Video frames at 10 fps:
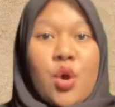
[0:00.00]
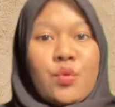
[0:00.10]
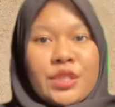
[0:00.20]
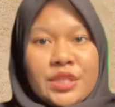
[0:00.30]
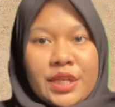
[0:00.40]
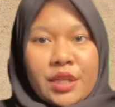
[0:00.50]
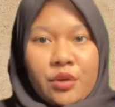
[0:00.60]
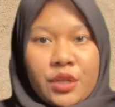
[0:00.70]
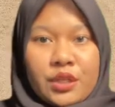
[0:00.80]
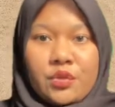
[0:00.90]
which
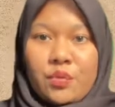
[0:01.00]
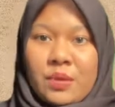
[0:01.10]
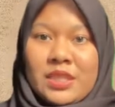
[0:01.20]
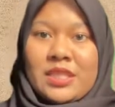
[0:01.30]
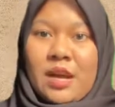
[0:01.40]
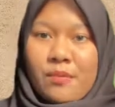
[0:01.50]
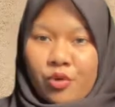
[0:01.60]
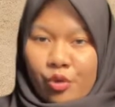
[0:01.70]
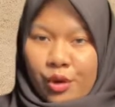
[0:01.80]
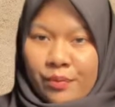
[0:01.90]
included to meet some
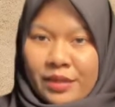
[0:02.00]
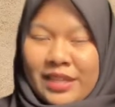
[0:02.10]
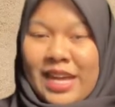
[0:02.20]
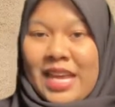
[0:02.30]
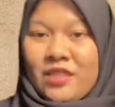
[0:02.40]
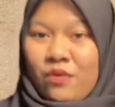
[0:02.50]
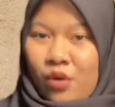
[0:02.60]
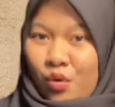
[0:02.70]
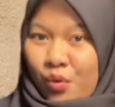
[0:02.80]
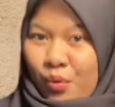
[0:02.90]
requirements as
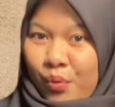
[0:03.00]
follows.